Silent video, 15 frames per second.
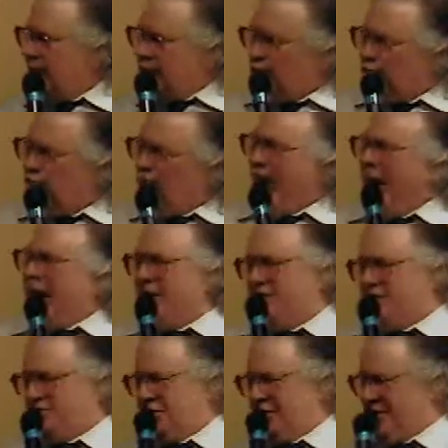He
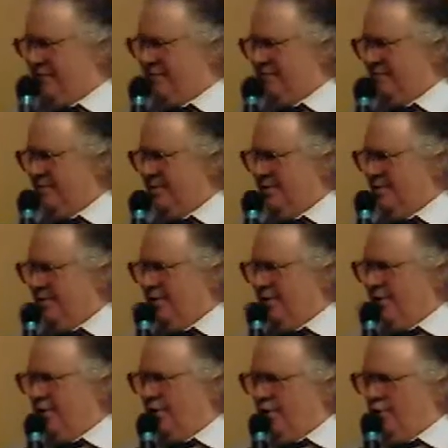rides in
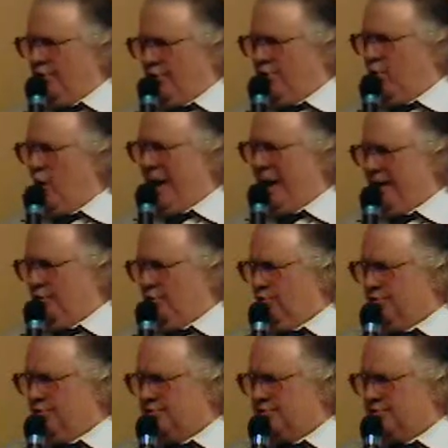on a white
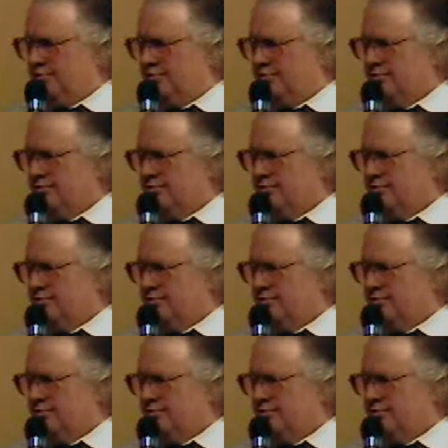horse.